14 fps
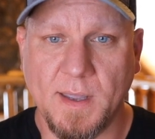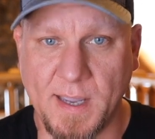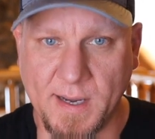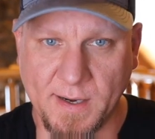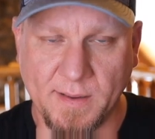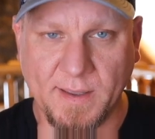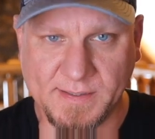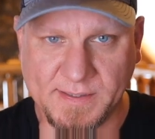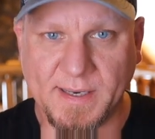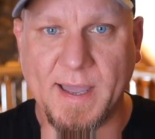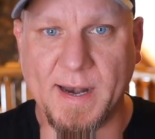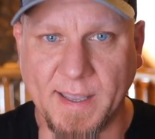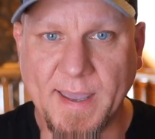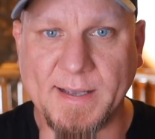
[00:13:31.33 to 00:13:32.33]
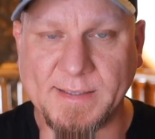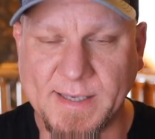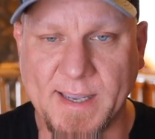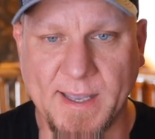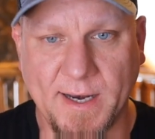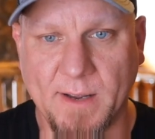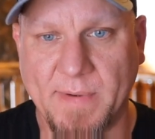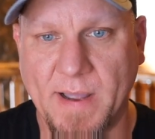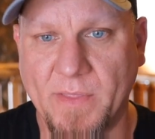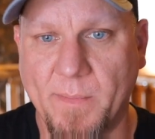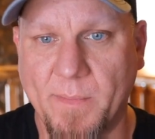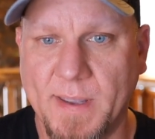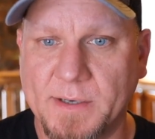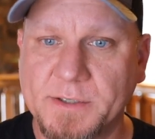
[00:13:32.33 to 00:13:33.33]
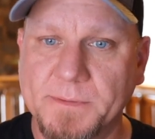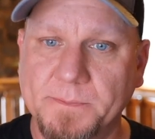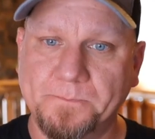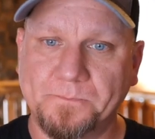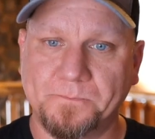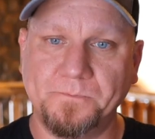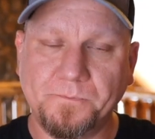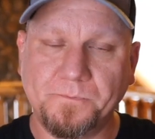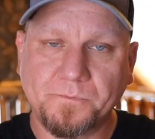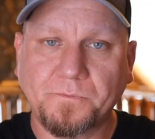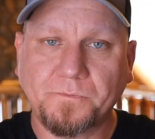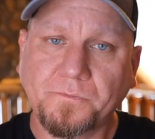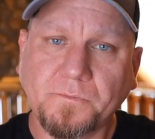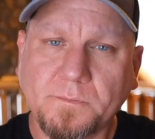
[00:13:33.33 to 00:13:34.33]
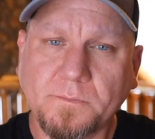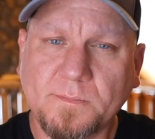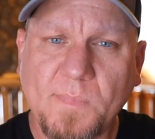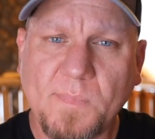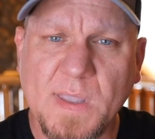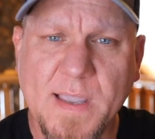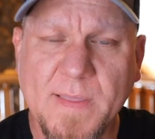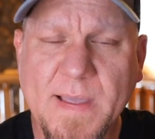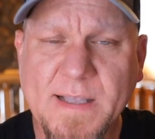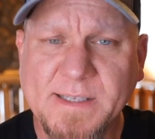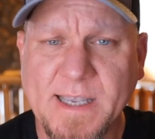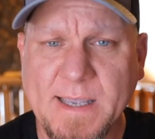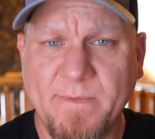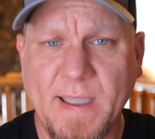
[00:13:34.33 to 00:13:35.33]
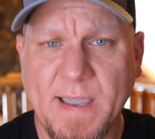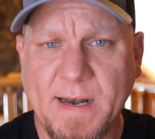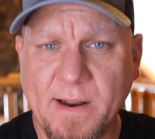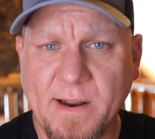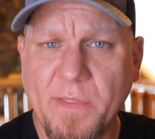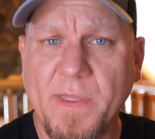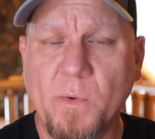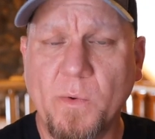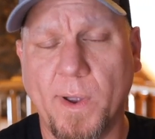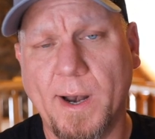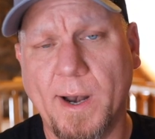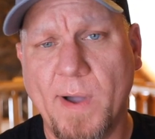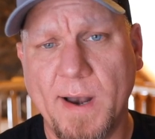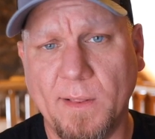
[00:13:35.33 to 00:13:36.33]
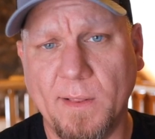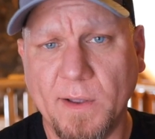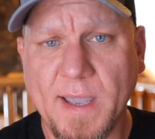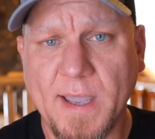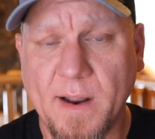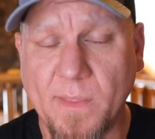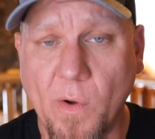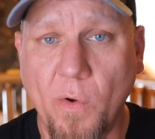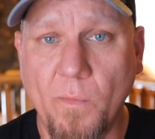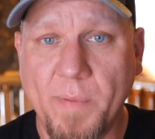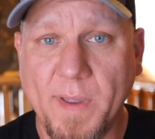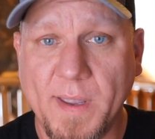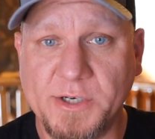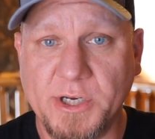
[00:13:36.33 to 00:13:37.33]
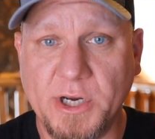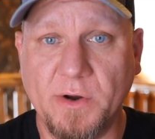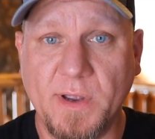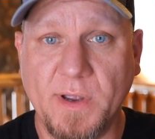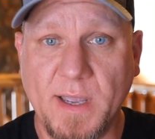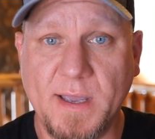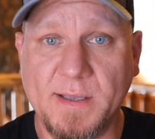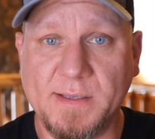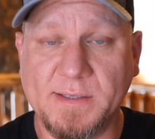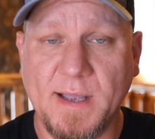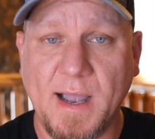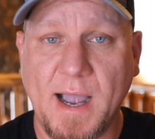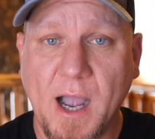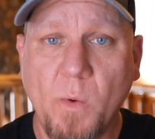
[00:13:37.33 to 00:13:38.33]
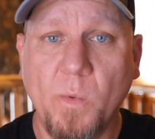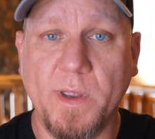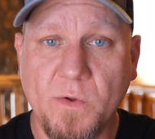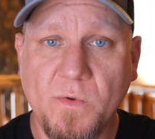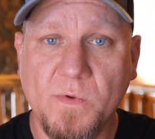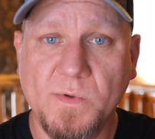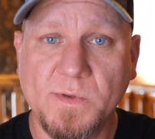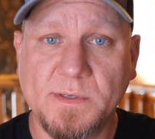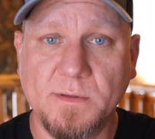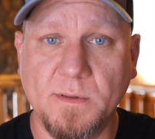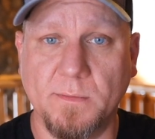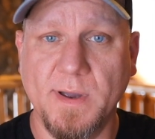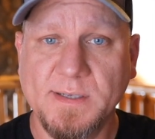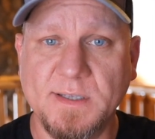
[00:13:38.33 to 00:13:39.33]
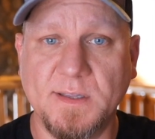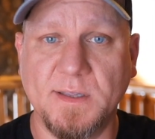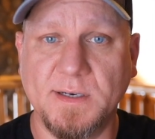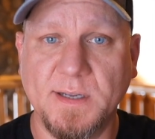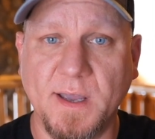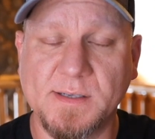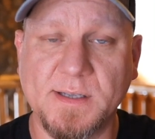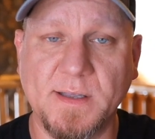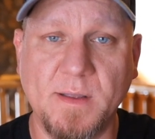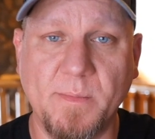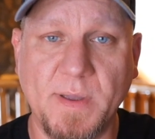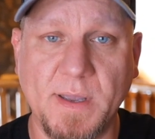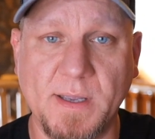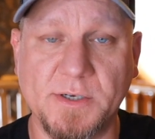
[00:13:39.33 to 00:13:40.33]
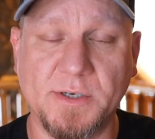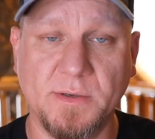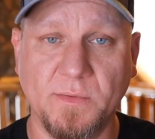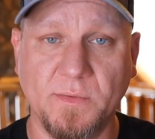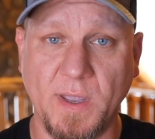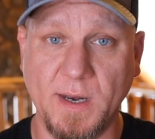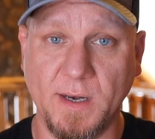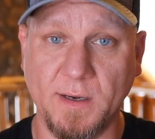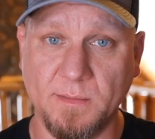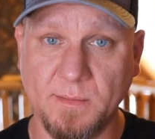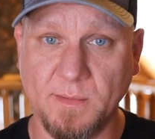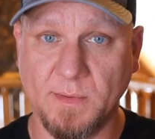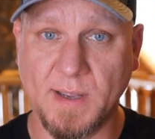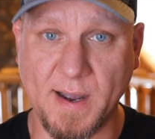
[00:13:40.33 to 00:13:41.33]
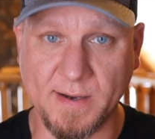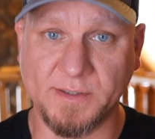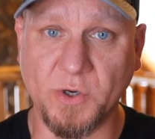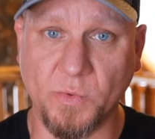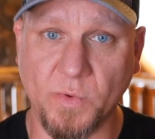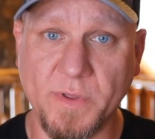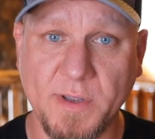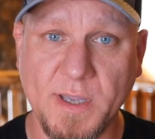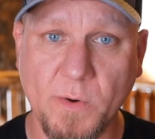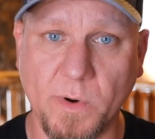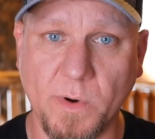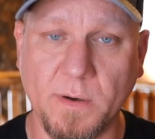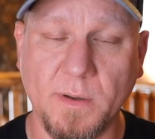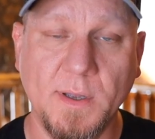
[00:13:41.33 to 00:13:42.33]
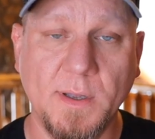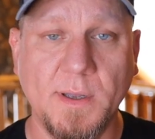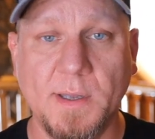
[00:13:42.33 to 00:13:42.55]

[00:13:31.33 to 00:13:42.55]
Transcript: And like I said, kind of cascading them down the page. In that same vein, another thing we're going to want to look at on the home page here is how we use the rest of the text on the page in concert with our keyword.